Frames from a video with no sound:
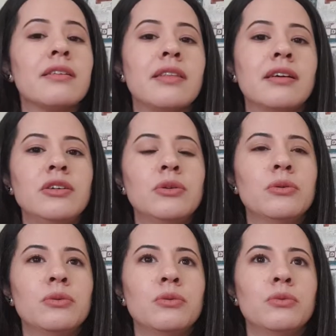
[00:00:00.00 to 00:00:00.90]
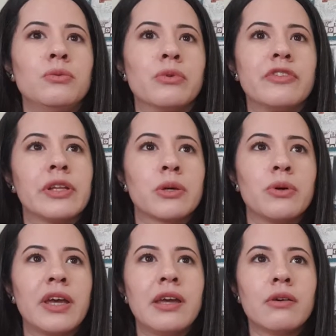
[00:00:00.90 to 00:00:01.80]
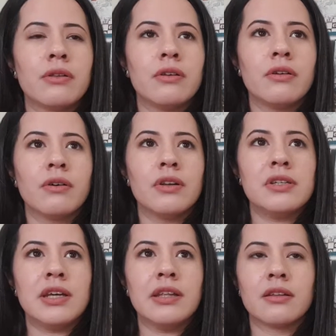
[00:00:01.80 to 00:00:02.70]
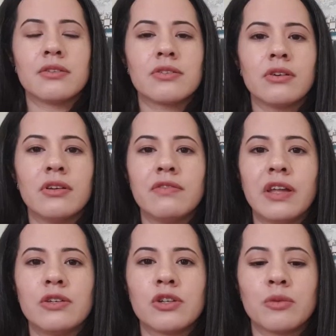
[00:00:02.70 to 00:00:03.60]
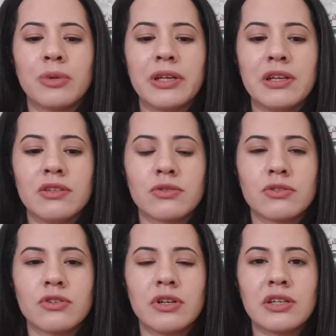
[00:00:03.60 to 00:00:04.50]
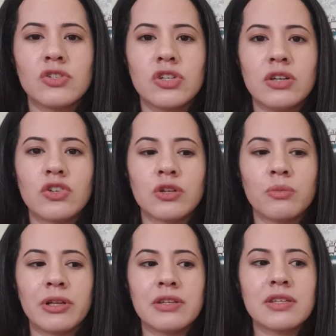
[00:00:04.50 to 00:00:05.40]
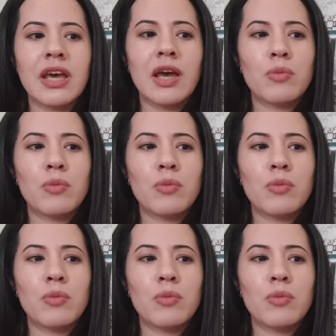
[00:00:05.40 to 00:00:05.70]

that you were feeling okay on a day that a certain event took place or a certain exchange took place,